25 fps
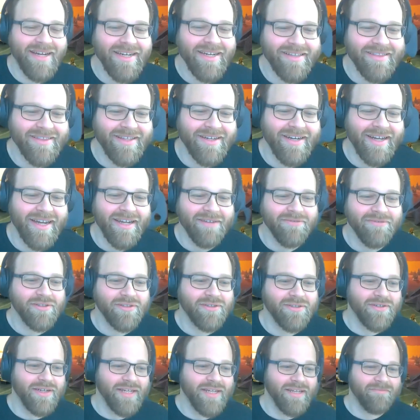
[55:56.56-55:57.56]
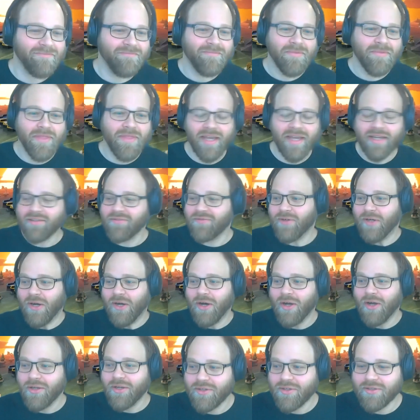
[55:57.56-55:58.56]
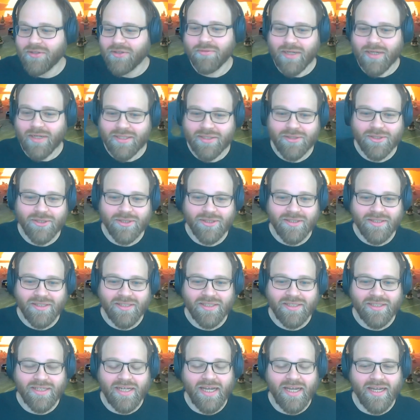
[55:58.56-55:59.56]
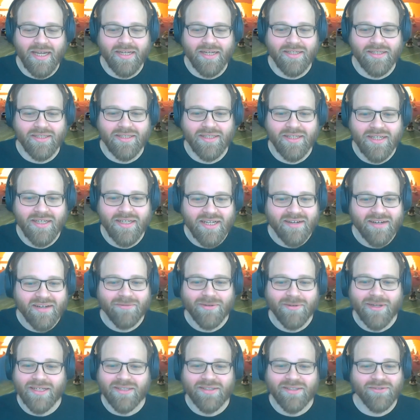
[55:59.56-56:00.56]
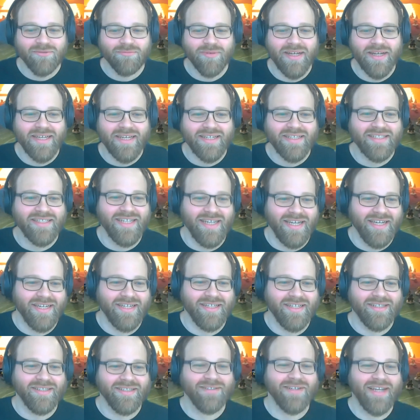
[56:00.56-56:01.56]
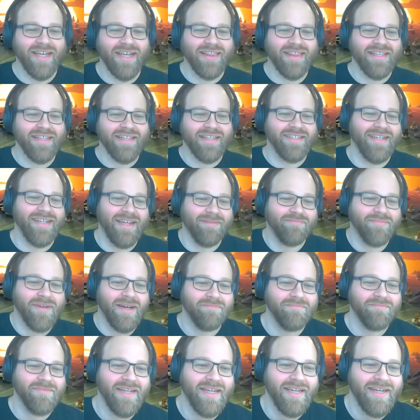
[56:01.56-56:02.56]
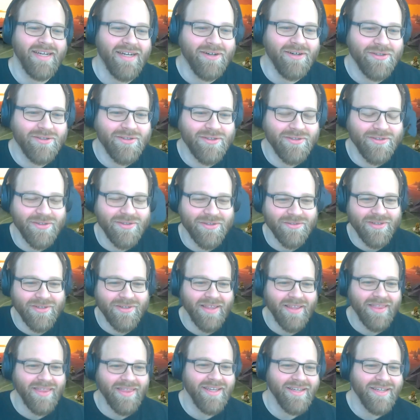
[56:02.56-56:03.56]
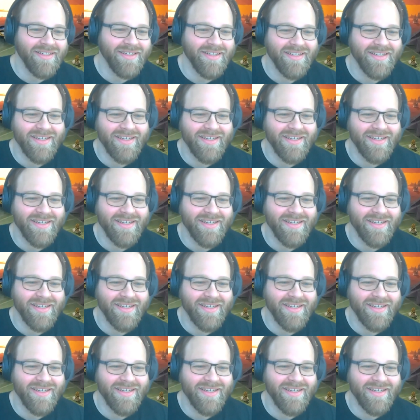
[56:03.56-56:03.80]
in the live stream. Thanks for all your questions, and we are super excited to get this update out to you. I think,